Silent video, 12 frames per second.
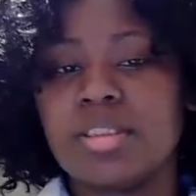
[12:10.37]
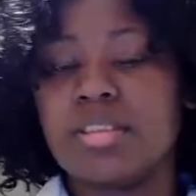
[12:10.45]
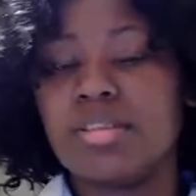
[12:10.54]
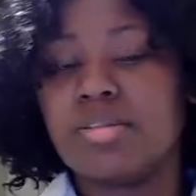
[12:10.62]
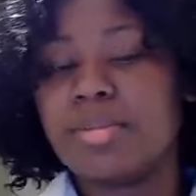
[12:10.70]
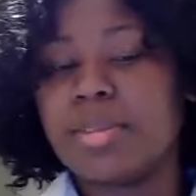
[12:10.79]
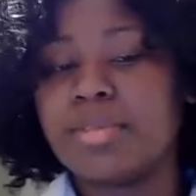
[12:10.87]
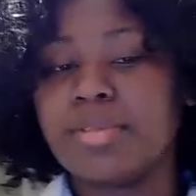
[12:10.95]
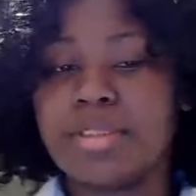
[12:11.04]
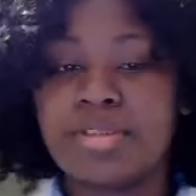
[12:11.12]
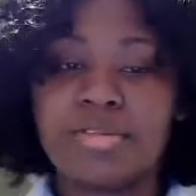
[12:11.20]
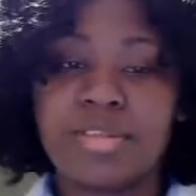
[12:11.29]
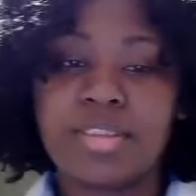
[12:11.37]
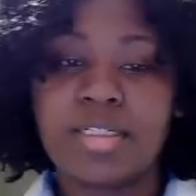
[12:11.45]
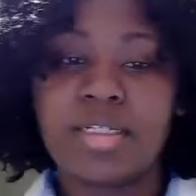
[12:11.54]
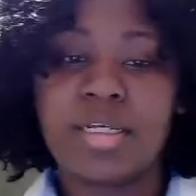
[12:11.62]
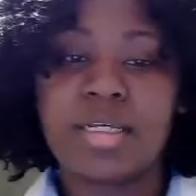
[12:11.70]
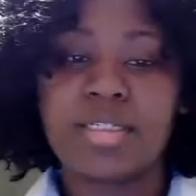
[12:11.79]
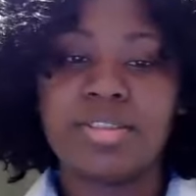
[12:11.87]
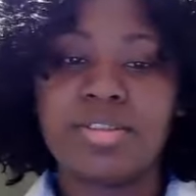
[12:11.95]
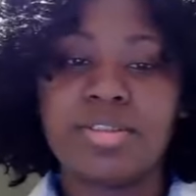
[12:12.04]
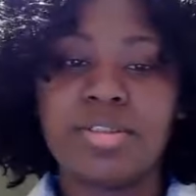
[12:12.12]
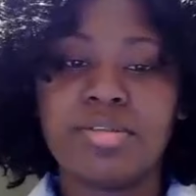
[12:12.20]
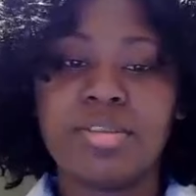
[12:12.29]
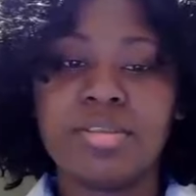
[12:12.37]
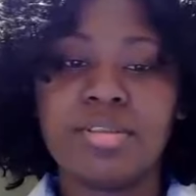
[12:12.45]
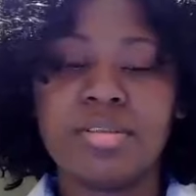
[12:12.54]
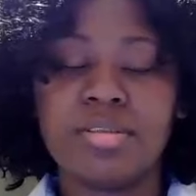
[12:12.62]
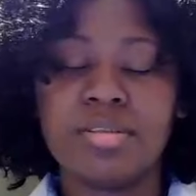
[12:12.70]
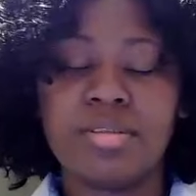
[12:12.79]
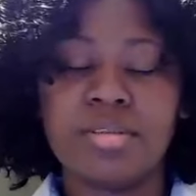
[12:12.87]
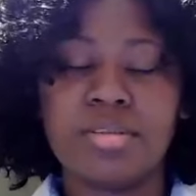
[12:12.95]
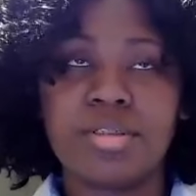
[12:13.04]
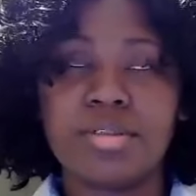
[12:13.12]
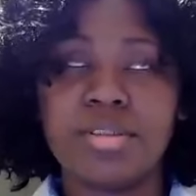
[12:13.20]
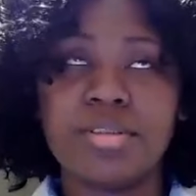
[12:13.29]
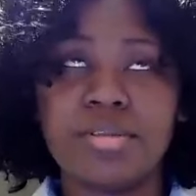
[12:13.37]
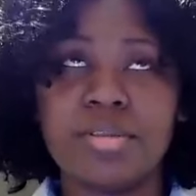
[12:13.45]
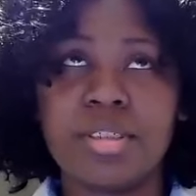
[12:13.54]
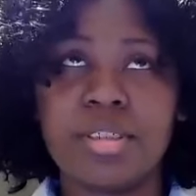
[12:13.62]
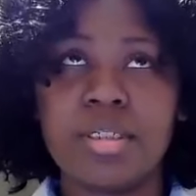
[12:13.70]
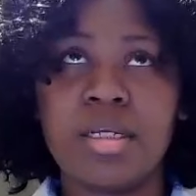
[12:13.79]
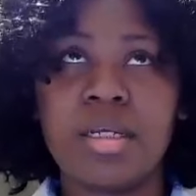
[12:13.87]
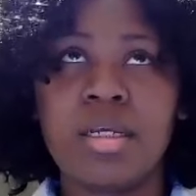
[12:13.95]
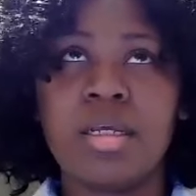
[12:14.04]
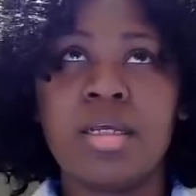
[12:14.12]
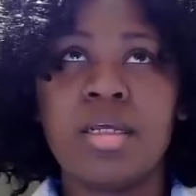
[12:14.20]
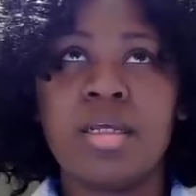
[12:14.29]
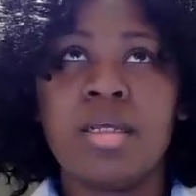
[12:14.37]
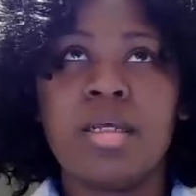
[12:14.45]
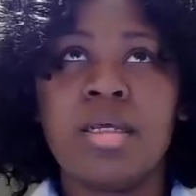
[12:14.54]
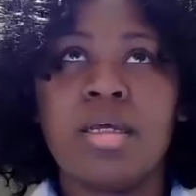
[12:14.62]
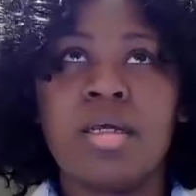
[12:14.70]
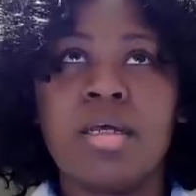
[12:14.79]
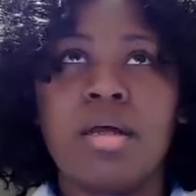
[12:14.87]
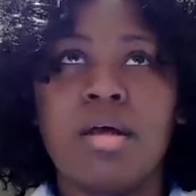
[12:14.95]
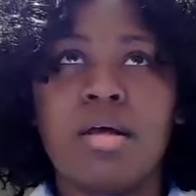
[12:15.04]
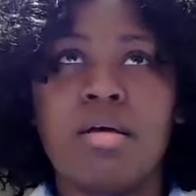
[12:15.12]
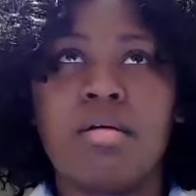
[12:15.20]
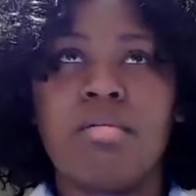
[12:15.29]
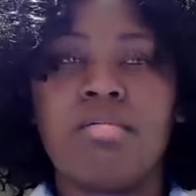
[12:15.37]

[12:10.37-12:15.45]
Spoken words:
I told them I was interested in jury duty, uh,